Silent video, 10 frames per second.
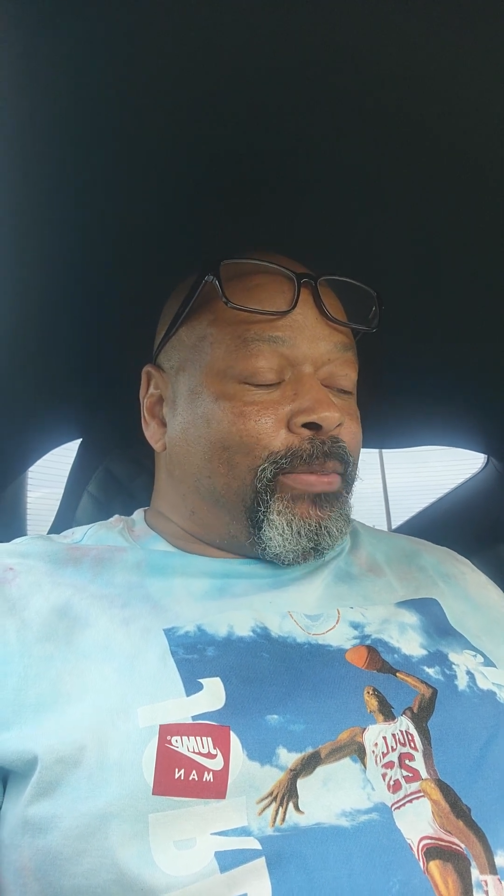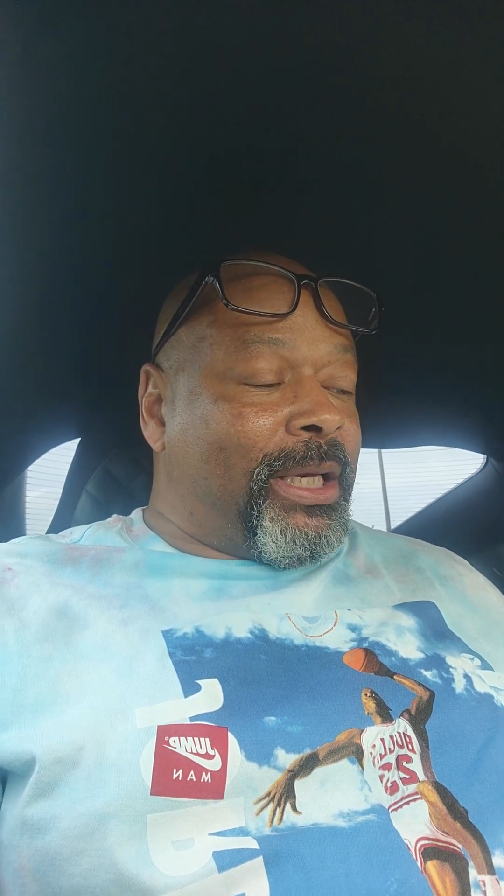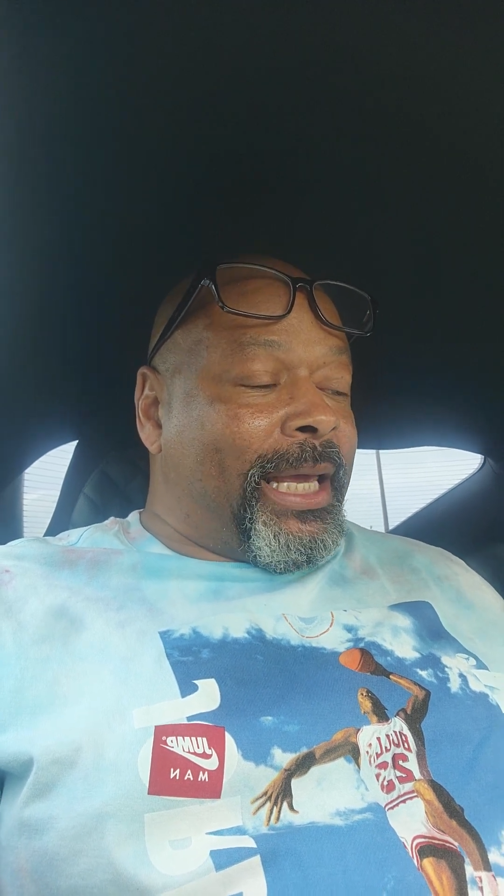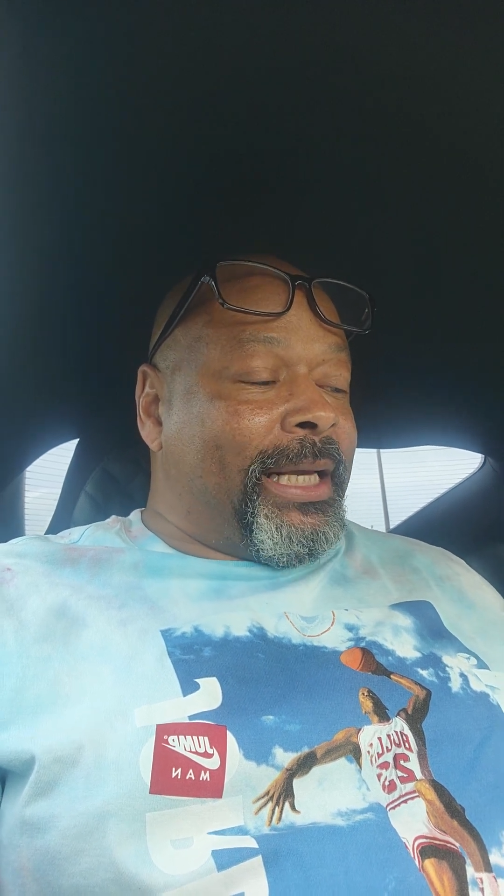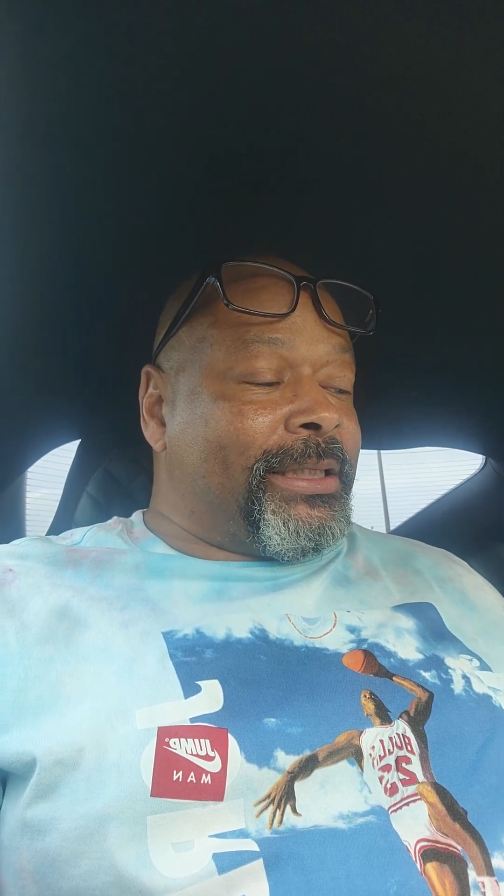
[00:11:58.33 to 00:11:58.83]

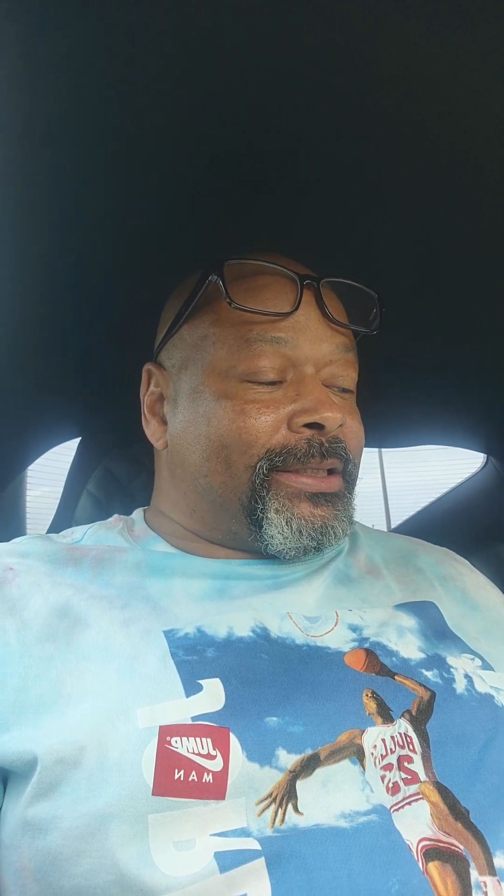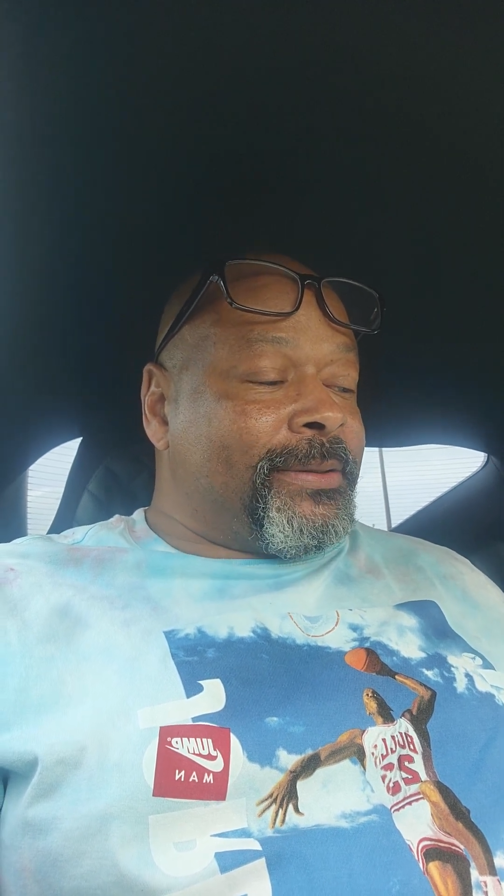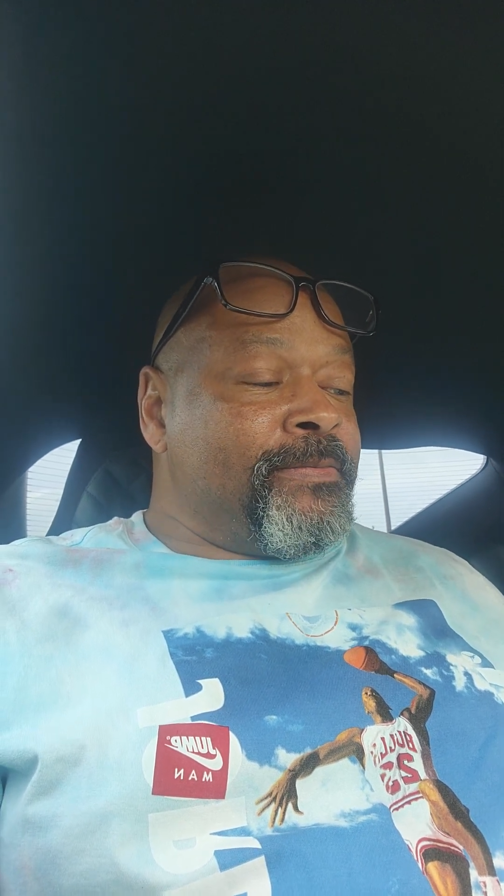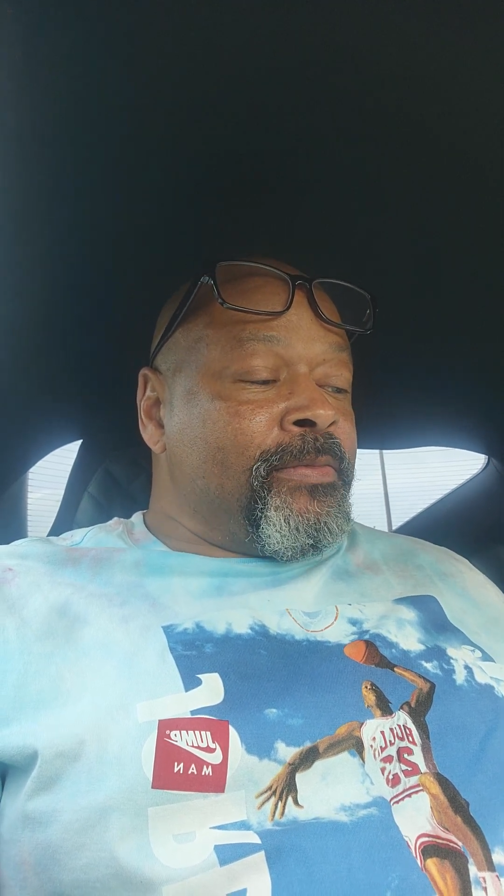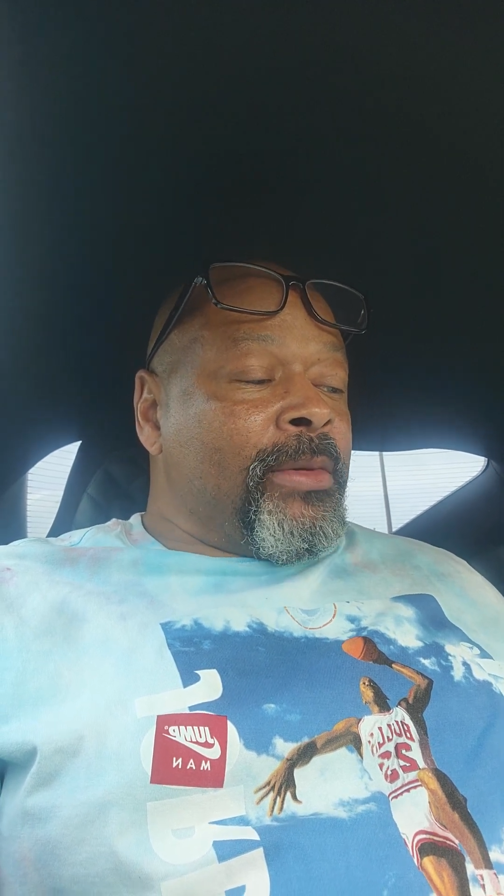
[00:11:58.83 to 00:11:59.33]

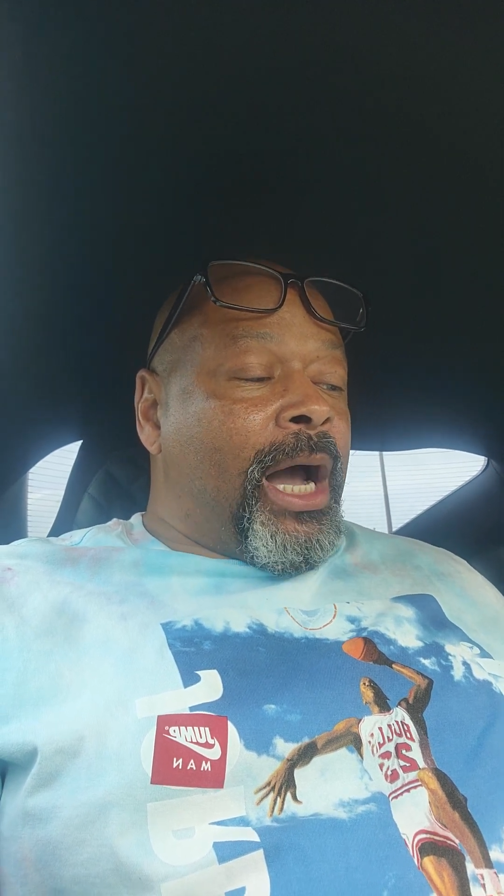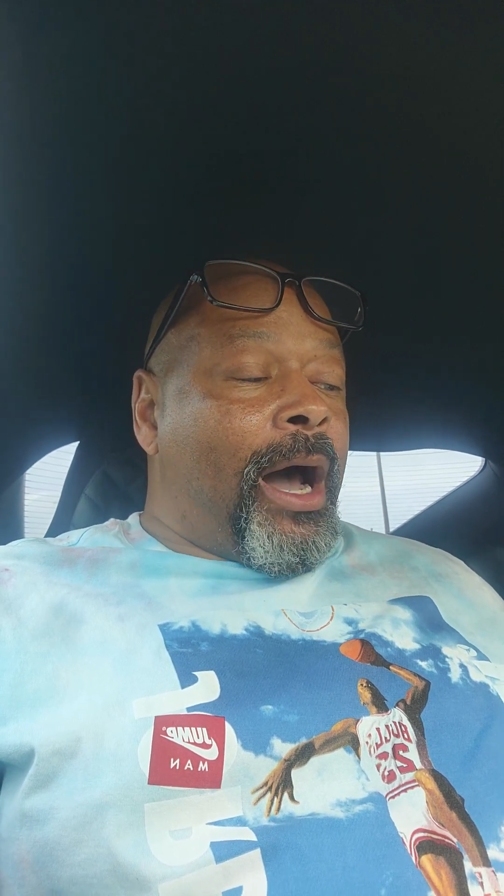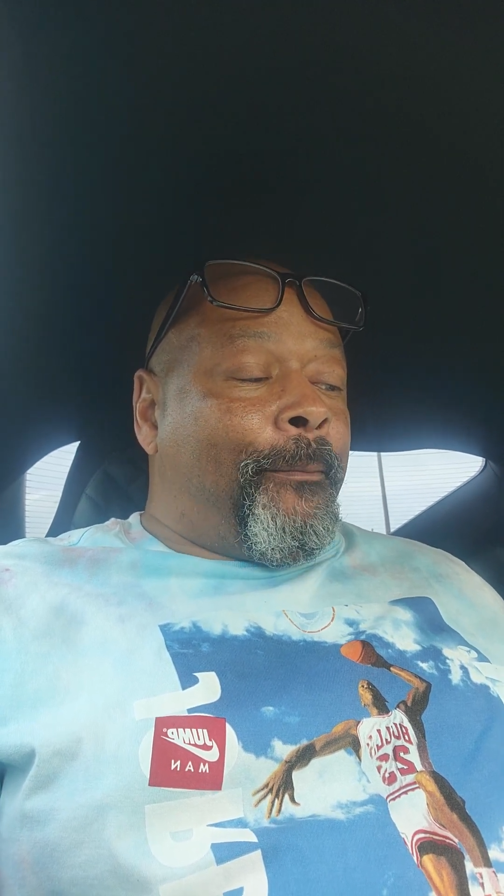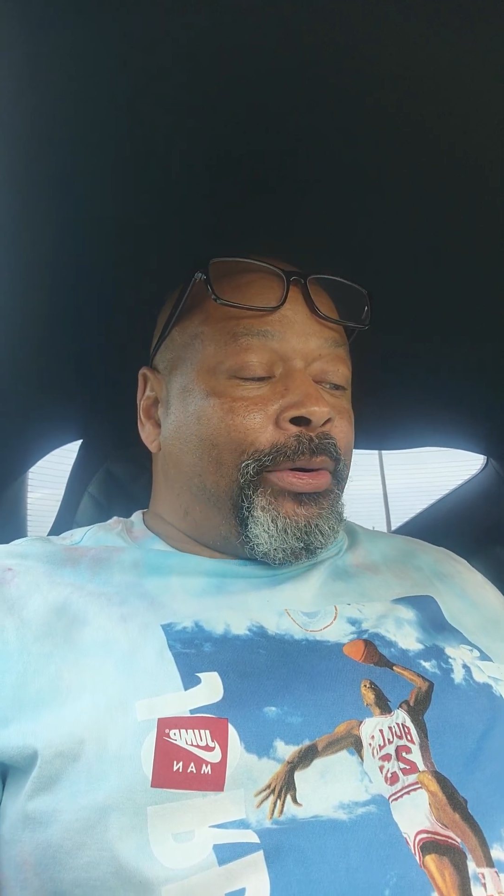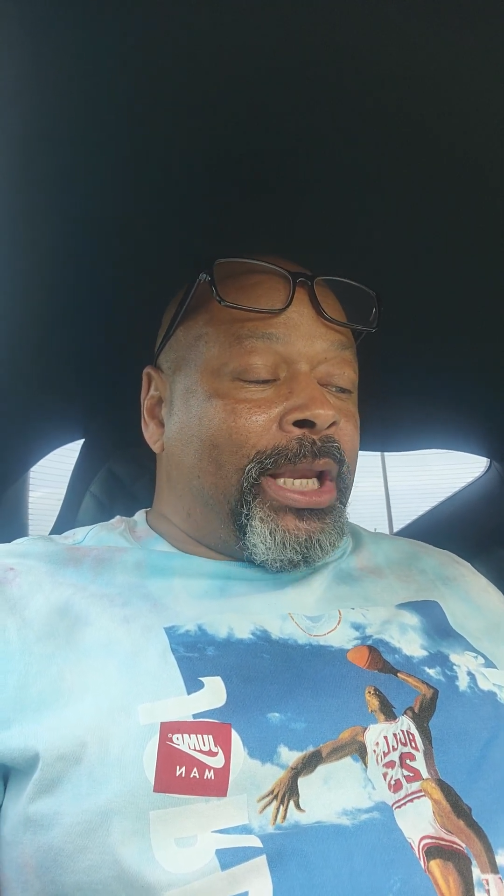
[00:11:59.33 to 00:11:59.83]
place, a